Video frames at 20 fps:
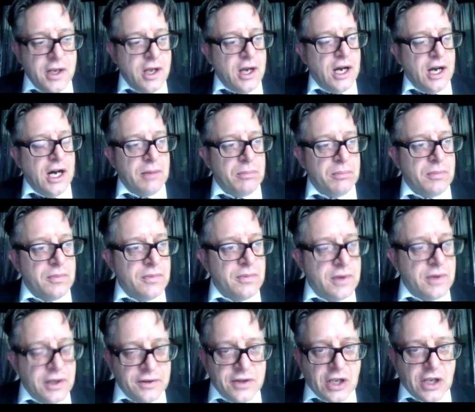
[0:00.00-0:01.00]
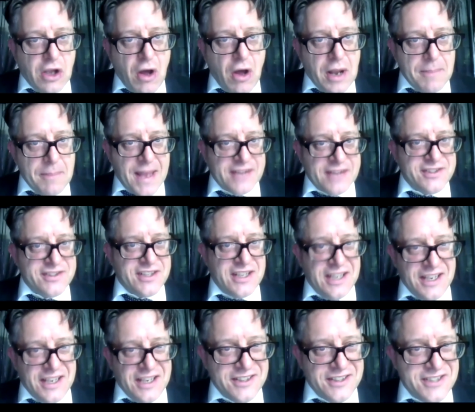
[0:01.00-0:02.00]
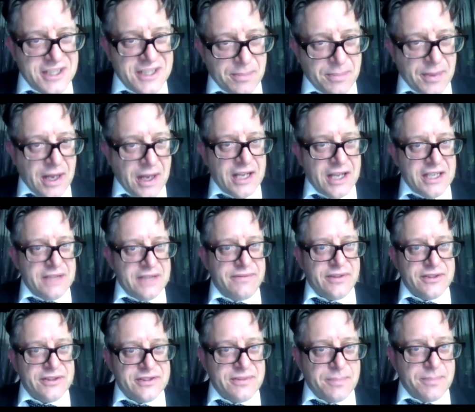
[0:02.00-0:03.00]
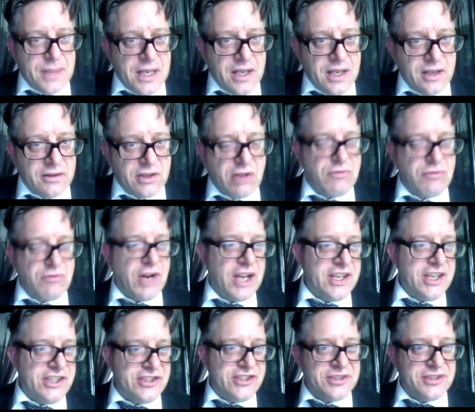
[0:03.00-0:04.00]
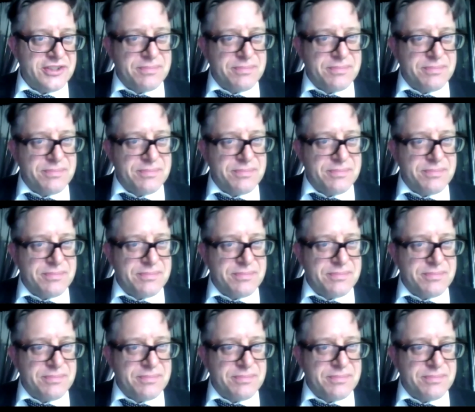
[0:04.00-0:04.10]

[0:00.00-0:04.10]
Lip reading: the kind of masculinity behaviours of being courageous,